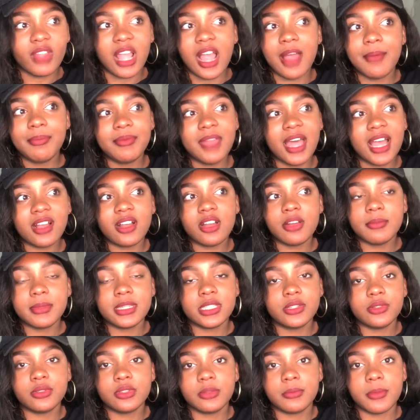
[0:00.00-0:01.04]
I'm not going to be
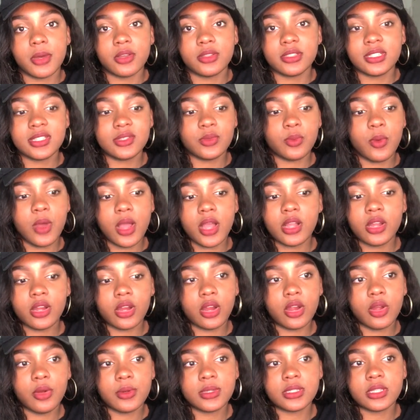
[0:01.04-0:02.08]
doing the most. This one
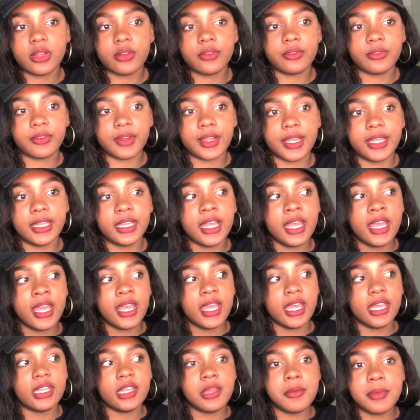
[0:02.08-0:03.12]
girl was her friend.
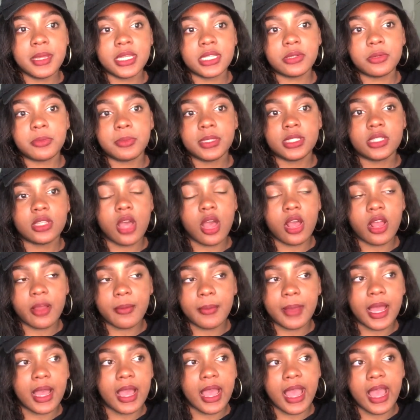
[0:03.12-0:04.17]
And the bitch would be talking
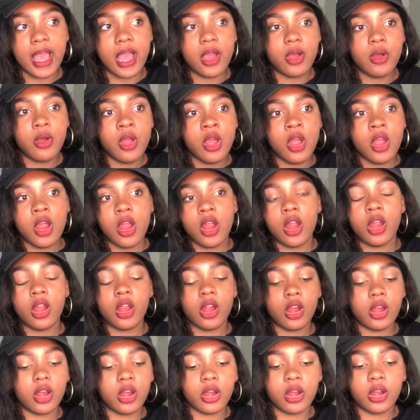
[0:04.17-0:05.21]
about how
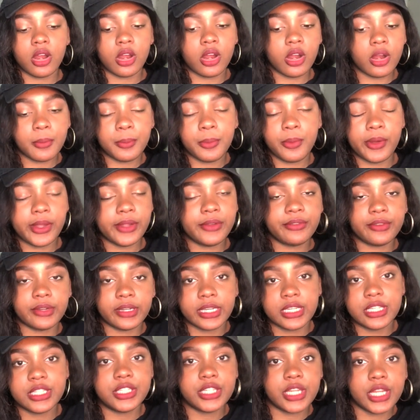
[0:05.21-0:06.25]
her
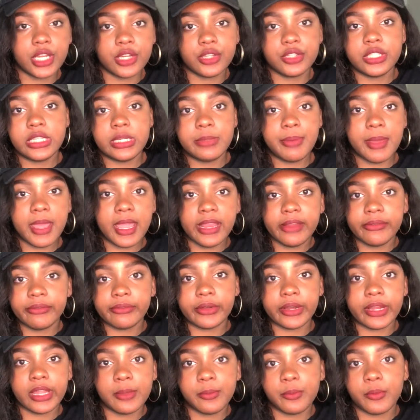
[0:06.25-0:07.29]
boyfriend in jail, she paid
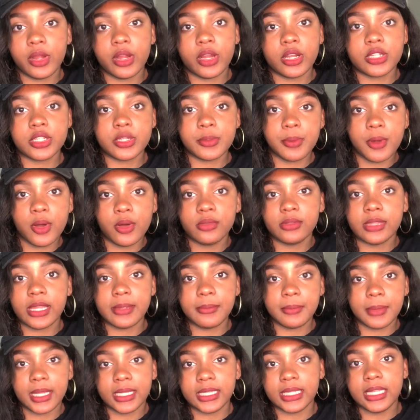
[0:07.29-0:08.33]
for him with her
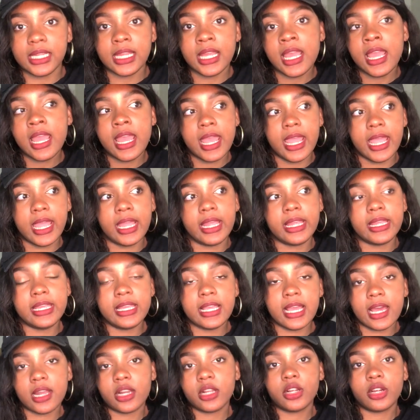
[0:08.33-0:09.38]
Chipotle money. And he
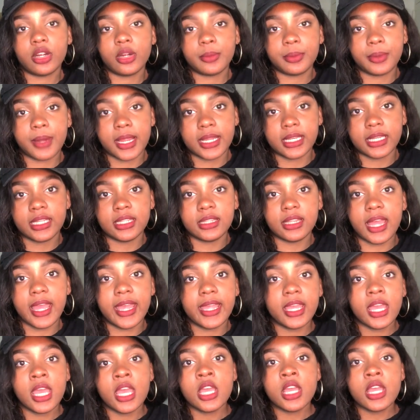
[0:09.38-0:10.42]
got a girl pregnant.
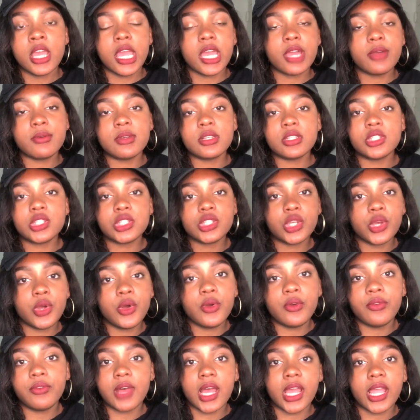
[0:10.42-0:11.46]
Like, it was
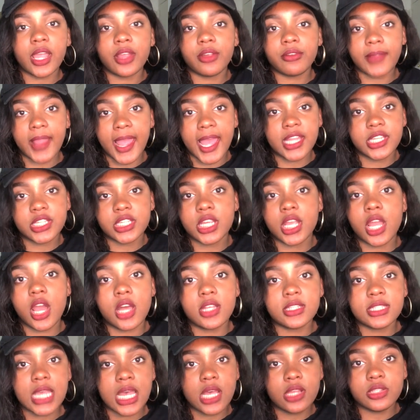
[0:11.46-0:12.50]
too fucking ratchet.
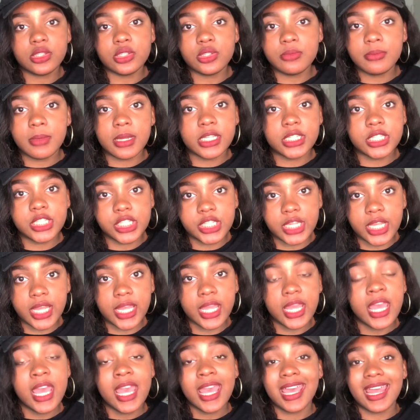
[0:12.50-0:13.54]
Y'all tell too much
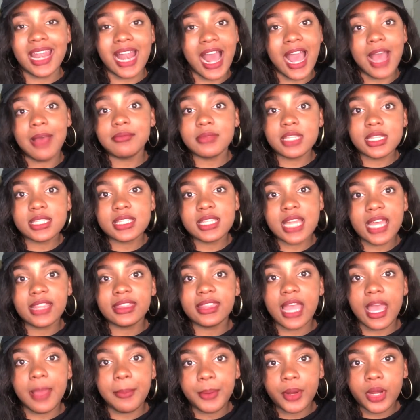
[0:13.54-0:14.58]
shit. And I'm just not
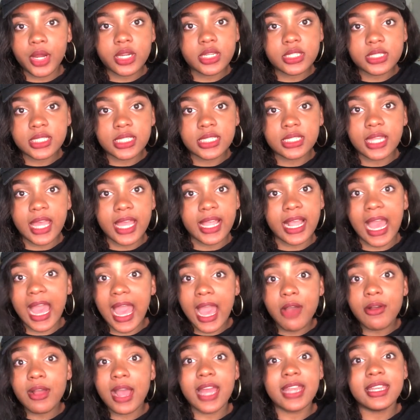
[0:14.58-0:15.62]
that person. Like,
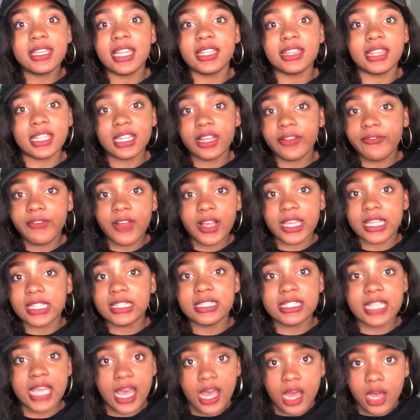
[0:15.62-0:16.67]
I don't got nothing to
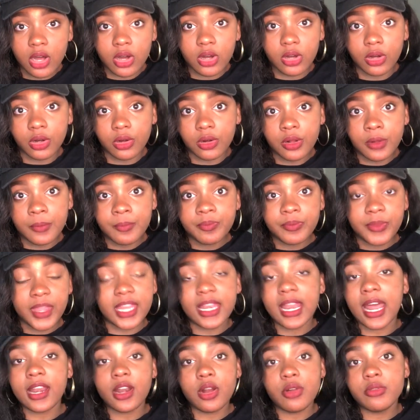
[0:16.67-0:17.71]
fucking tell.
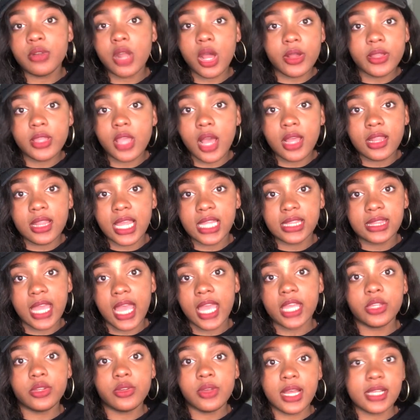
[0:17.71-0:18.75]
And I don't know y'all like
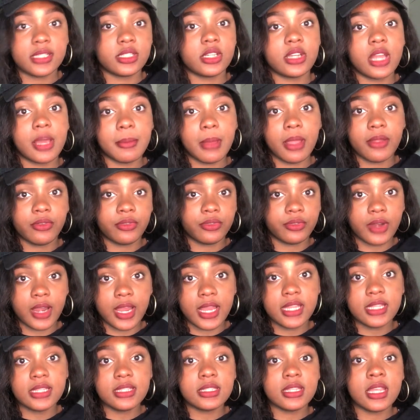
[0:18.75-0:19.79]
that. You guys are not my
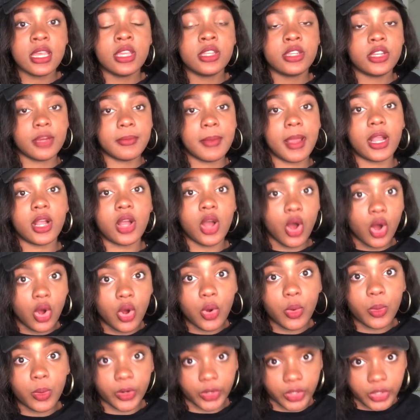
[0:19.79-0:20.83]
friends. You're my
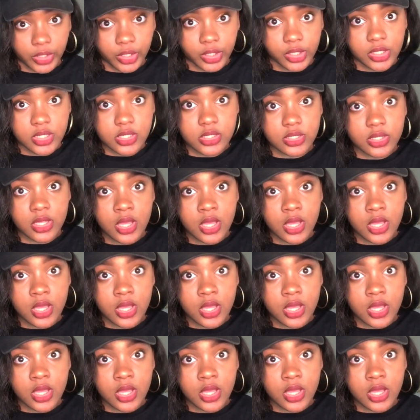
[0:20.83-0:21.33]
coworkers.